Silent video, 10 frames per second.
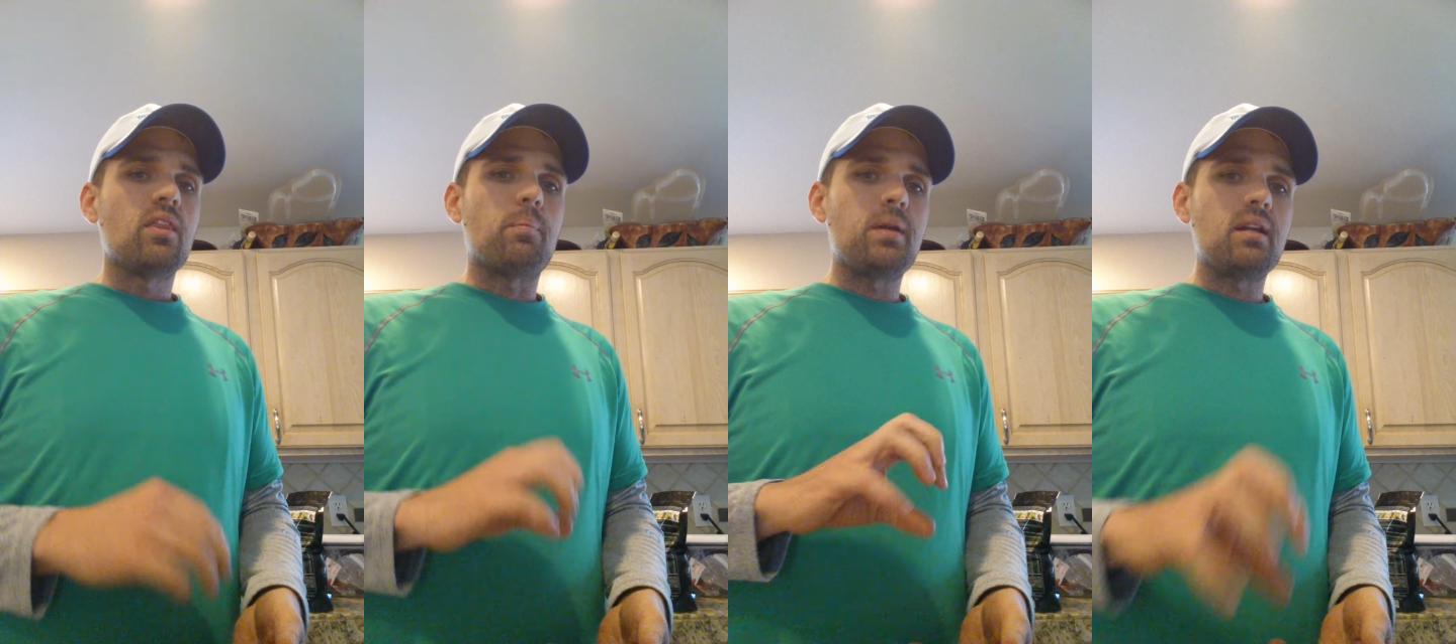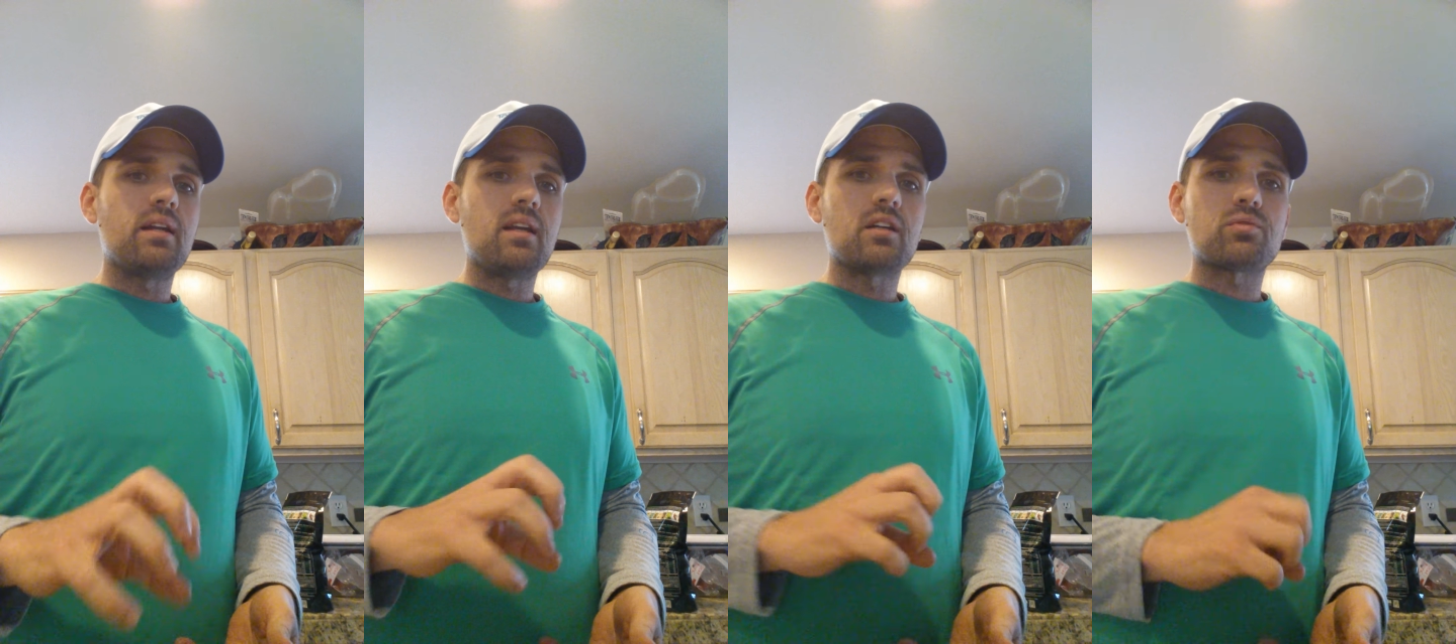The
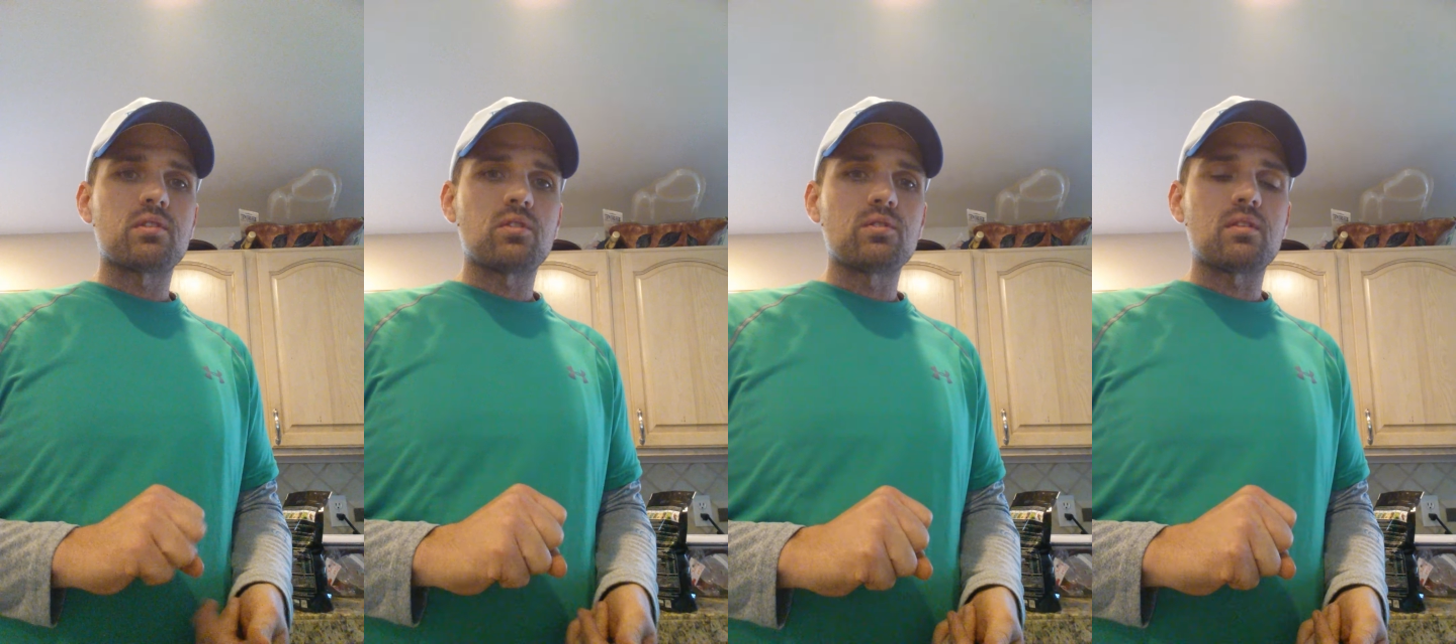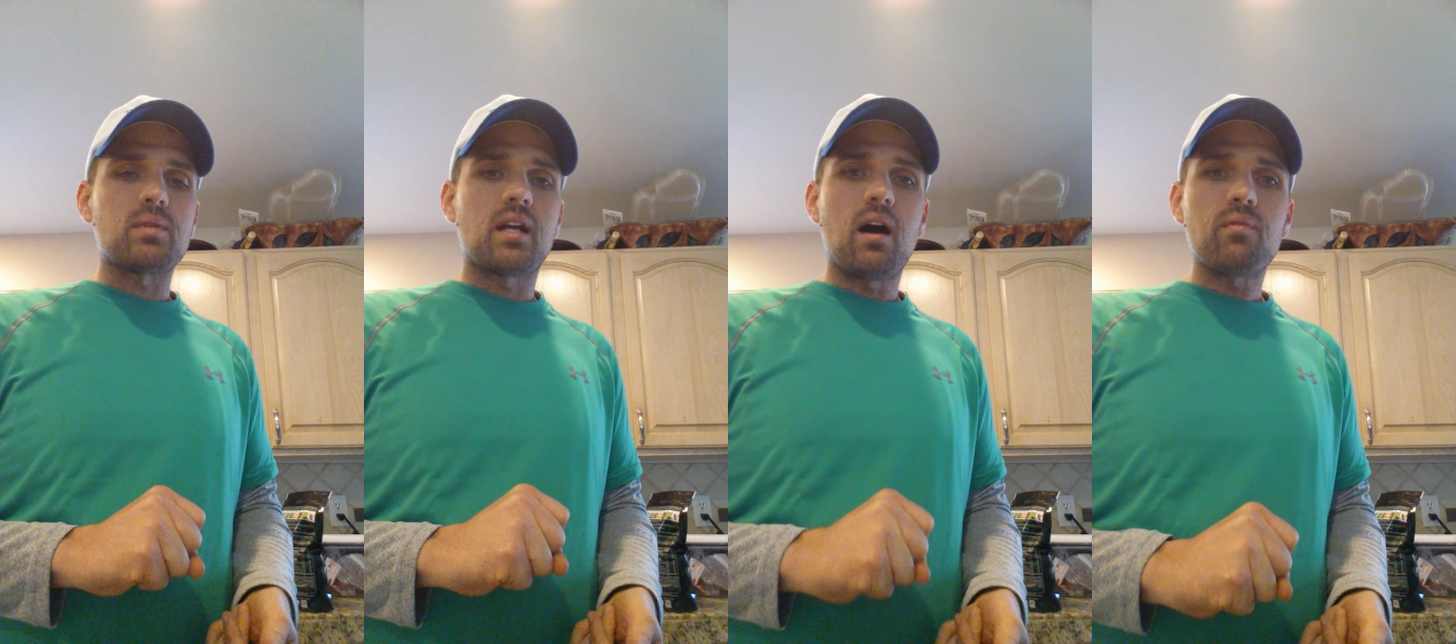P90X results in
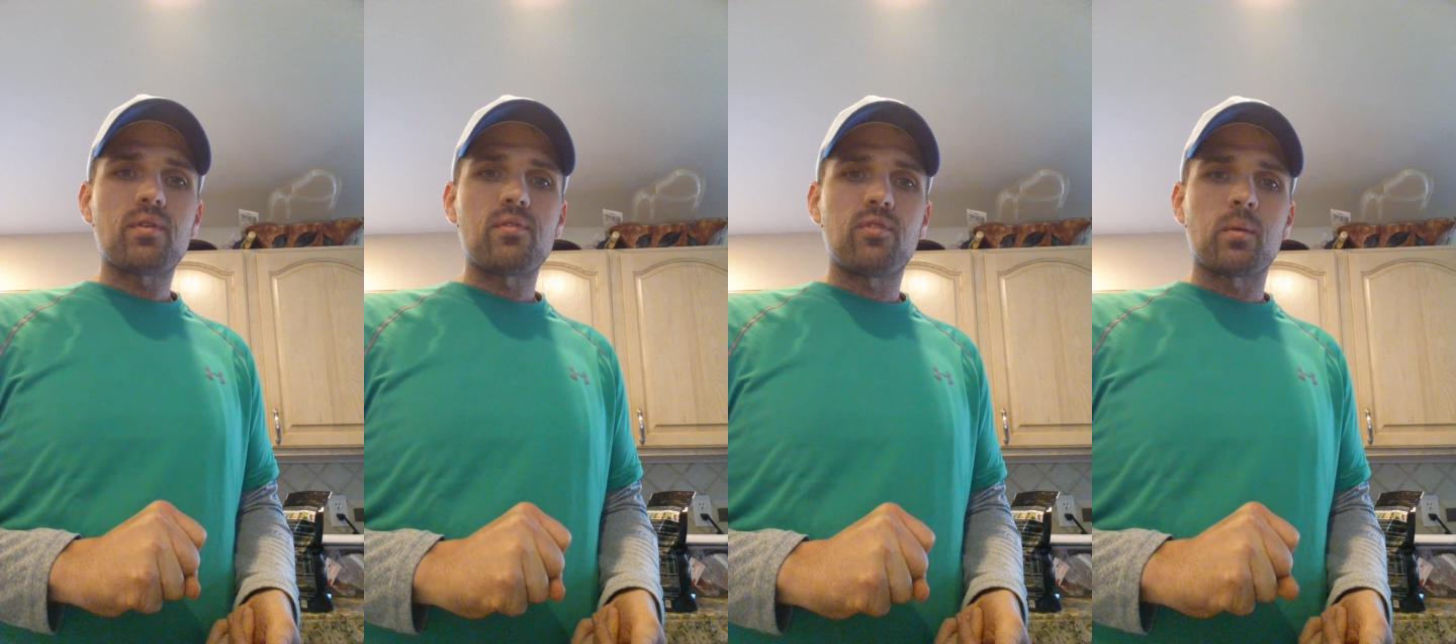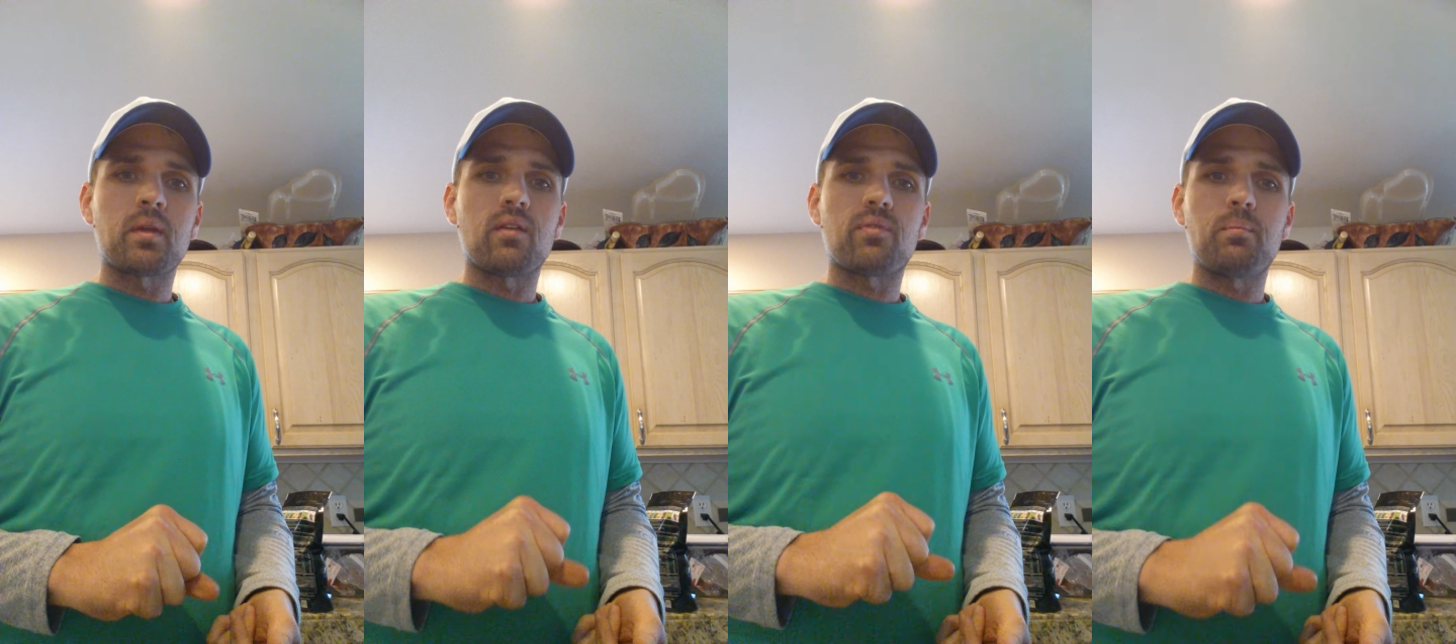recovery
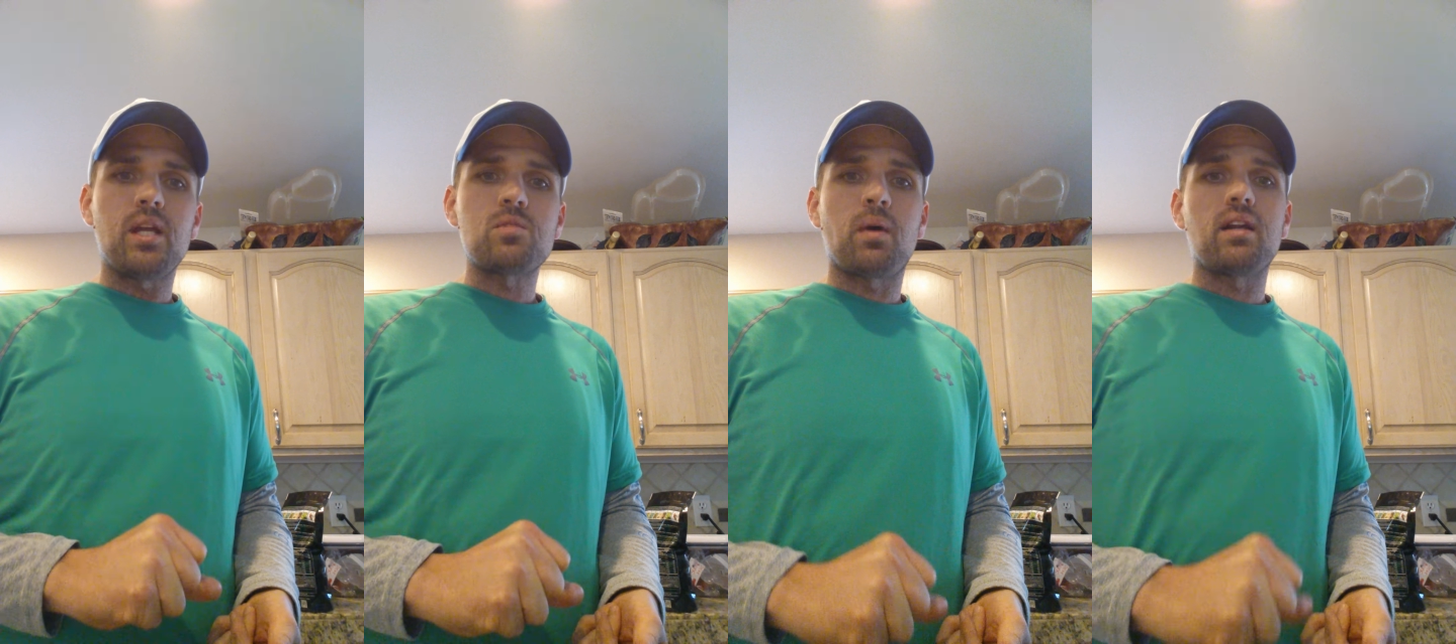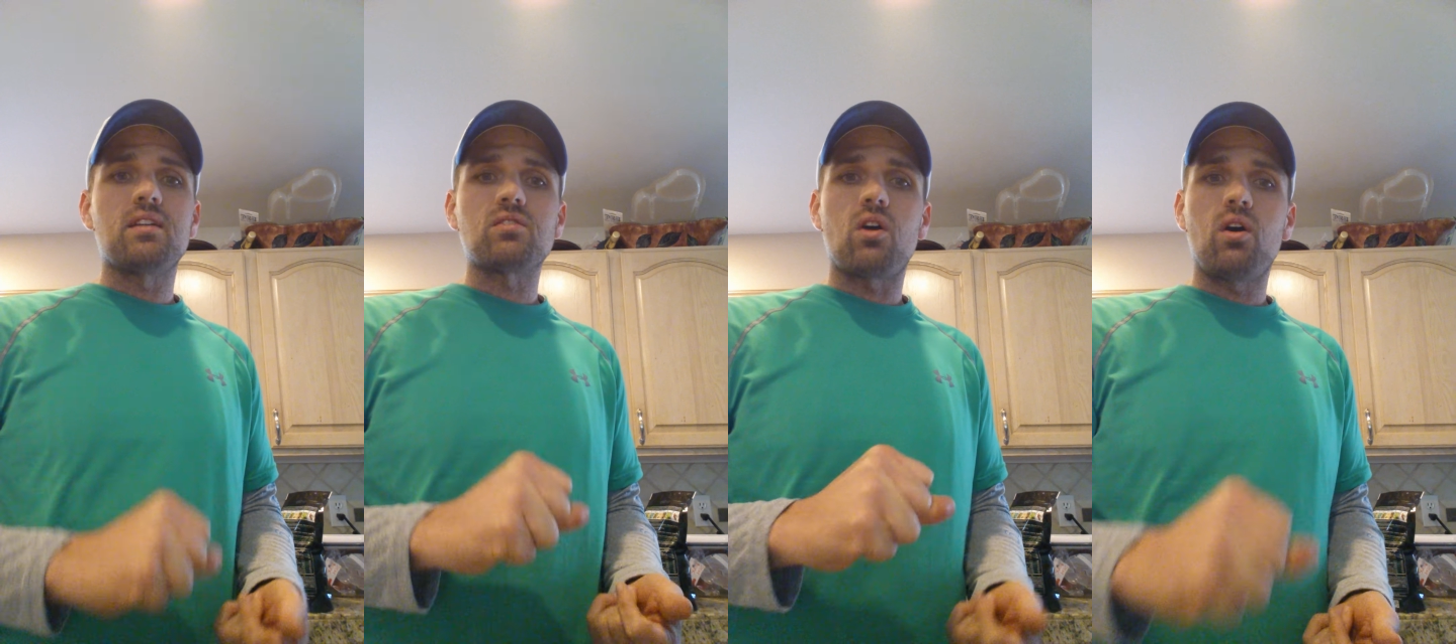formula from Beachbody
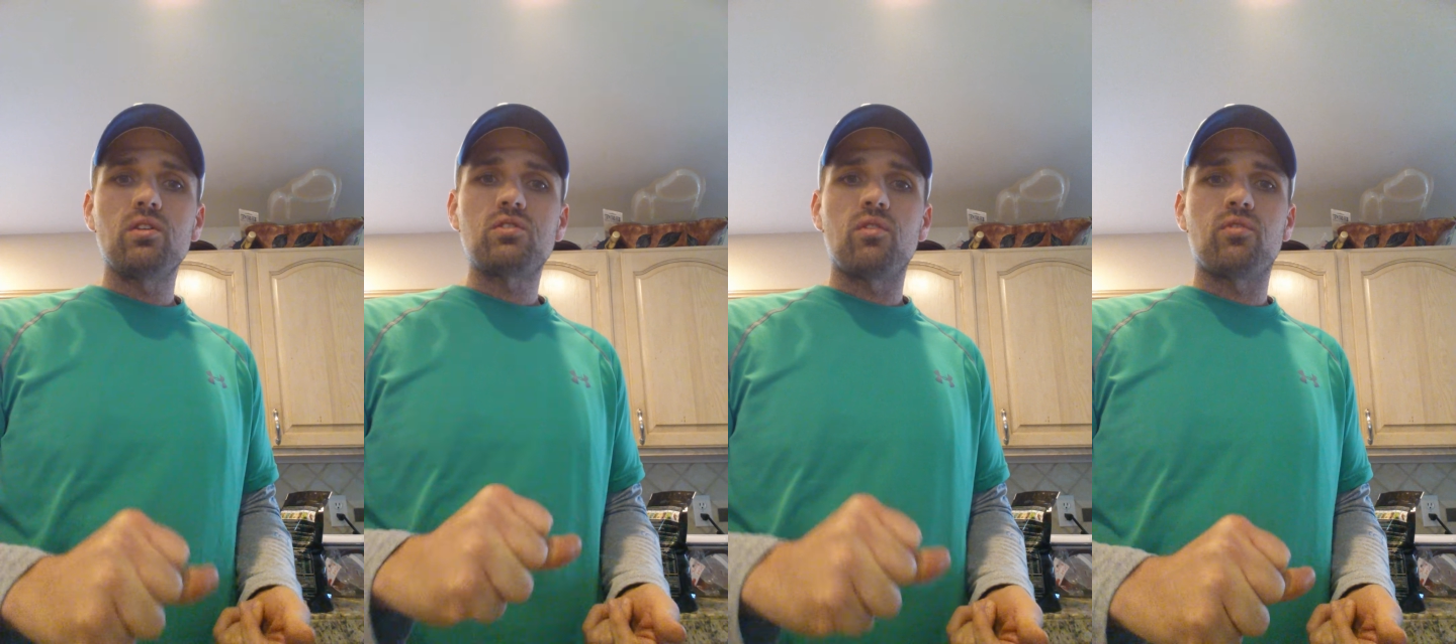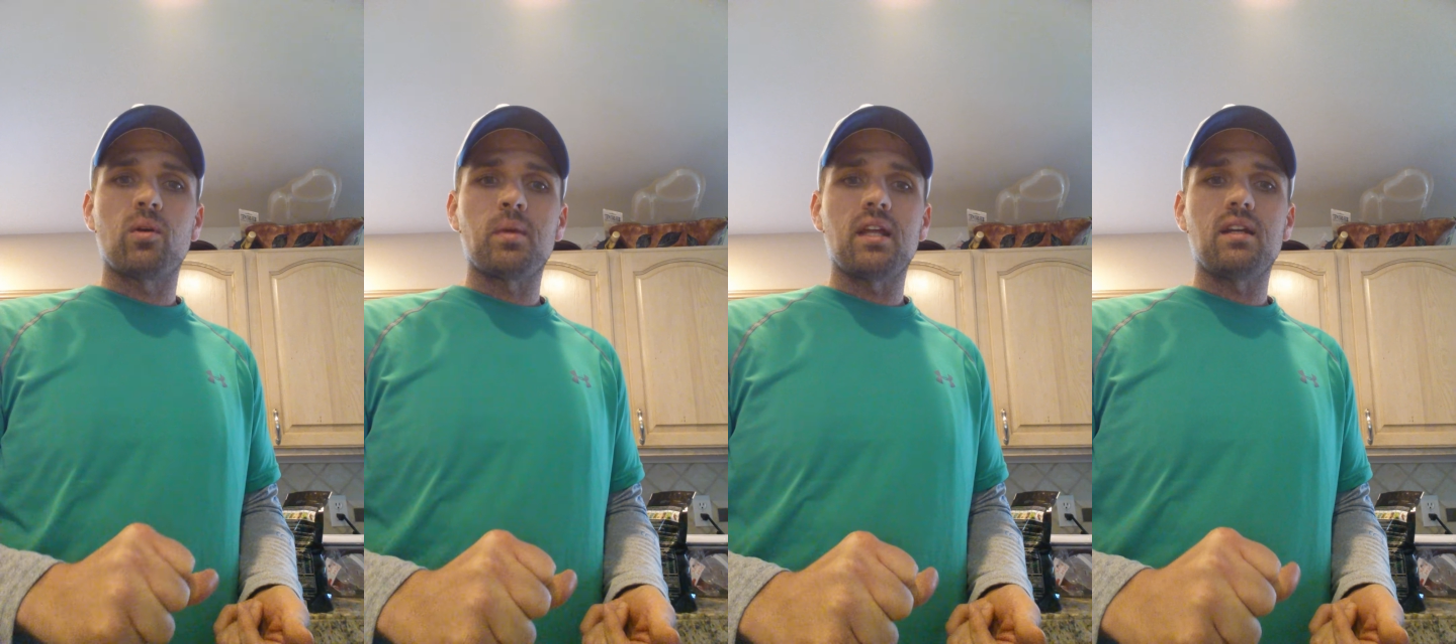is also
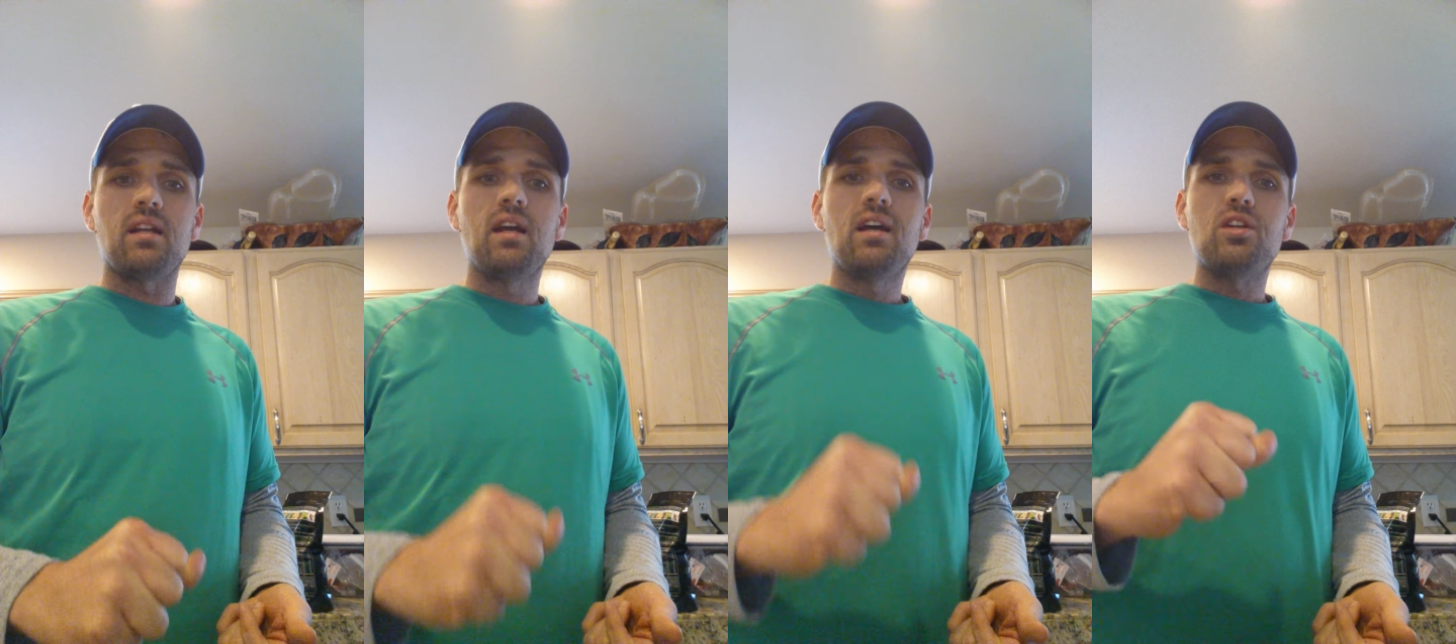formulated